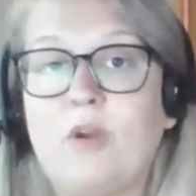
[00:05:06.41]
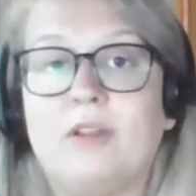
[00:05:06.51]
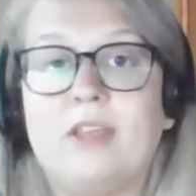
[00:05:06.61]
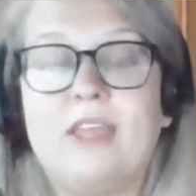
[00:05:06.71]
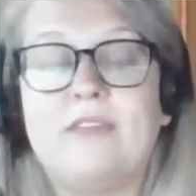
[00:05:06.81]
If
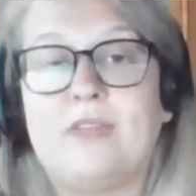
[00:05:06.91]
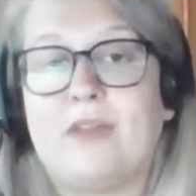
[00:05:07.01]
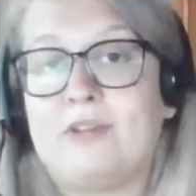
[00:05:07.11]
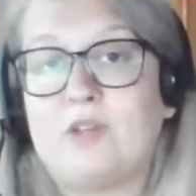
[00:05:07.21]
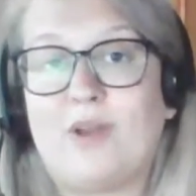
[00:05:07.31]
you have
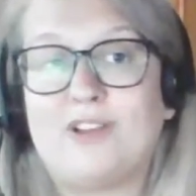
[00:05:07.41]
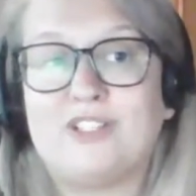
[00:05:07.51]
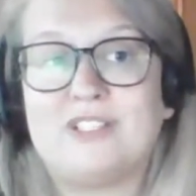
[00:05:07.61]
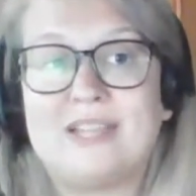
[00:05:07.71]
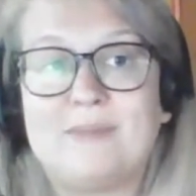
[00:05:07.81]
any
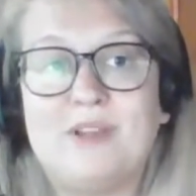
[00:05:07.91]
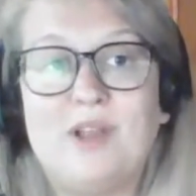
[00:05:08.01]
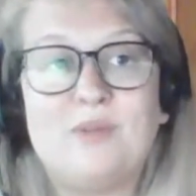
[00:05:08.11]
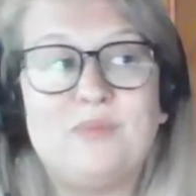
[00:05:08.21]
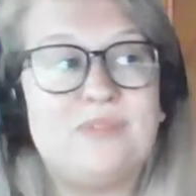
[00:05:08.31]
questions, let me know.
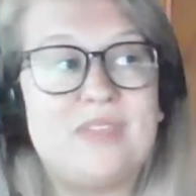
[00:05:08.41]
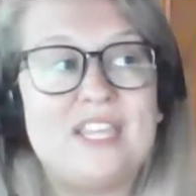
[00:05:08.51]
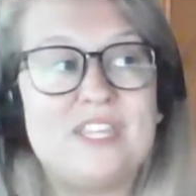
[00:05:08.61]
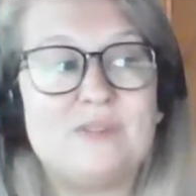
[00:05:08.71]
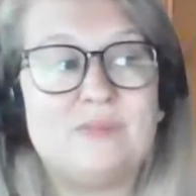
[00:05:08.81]
Thank you.